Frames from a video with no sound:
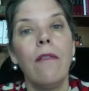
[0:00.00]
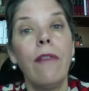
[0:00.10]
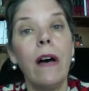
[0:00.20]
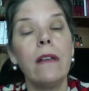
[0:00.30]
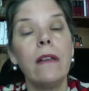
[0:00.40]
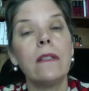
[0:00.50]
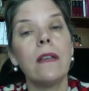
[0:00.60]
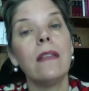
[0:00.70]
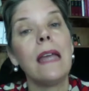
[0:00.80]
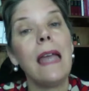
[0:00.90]
funds
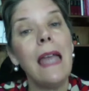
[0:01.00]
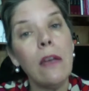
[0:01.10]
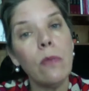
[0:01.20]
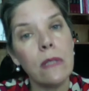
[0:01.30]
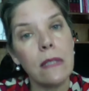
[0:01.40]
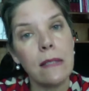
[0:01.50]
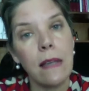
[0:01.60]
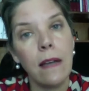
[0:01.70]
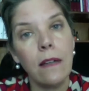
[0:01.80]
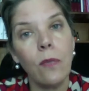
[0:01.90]
on the equity
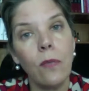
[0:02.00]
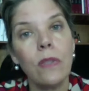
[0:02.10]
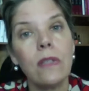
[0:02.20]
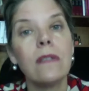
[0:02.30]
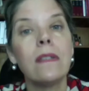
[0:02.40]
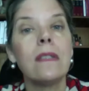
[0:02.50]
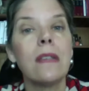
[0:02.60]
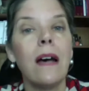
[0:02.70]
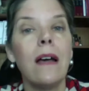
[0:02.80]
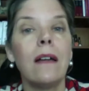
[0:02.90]
side, which is the
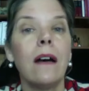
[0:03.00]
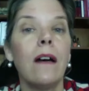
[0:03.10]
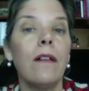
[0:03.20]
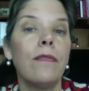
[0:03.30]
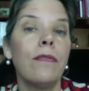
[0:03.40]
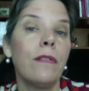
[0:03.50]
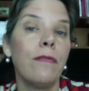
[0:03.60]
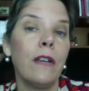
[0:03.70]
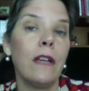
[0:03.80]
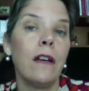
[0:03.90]
side of the
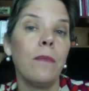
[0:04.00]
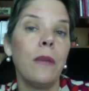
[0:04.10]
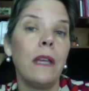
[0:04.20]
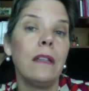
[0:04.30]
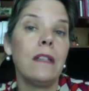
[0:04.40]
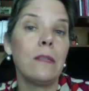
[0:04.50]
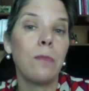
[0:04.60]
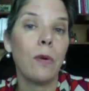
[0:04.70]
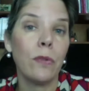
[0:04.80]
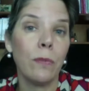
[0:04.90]
freedom and the
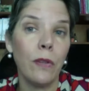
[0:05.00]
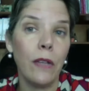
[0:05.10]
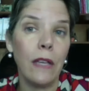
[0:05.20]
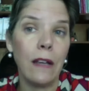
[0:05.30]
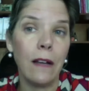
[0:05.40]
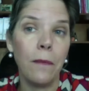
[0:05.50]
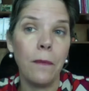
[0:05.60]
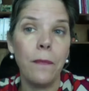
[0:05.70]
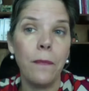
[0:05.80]
disposable income.